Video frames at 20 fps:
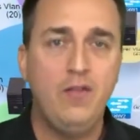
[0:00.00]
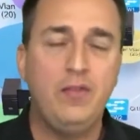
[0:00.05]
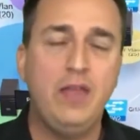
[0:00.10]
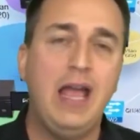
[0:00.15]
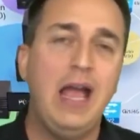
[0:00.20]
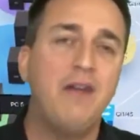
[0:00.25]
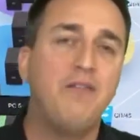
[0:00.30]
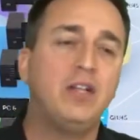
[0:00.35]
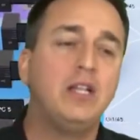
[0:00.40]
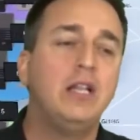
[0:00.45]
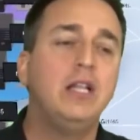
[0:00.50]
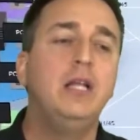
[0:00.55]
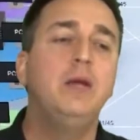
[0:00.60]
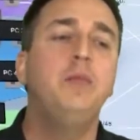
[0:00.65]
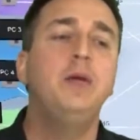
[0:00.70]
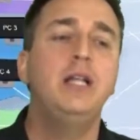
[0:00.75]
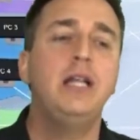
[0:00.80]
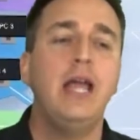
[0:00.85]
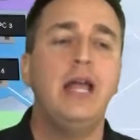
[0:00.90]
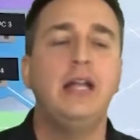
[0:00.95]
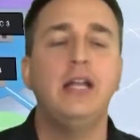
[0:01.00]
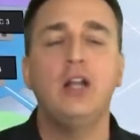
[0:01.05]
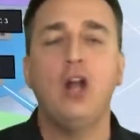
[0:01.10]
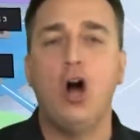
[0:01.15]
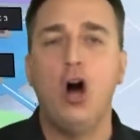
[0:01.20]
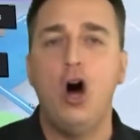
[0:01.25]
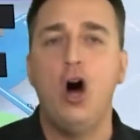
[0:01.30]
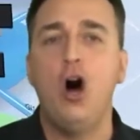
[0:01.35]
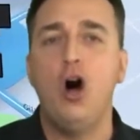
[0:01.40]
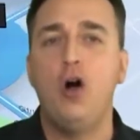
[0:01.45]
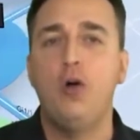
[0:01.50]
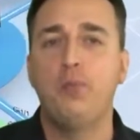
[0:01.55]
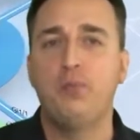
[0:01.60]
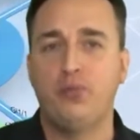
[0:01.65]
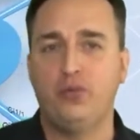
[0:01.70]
They have eliminated all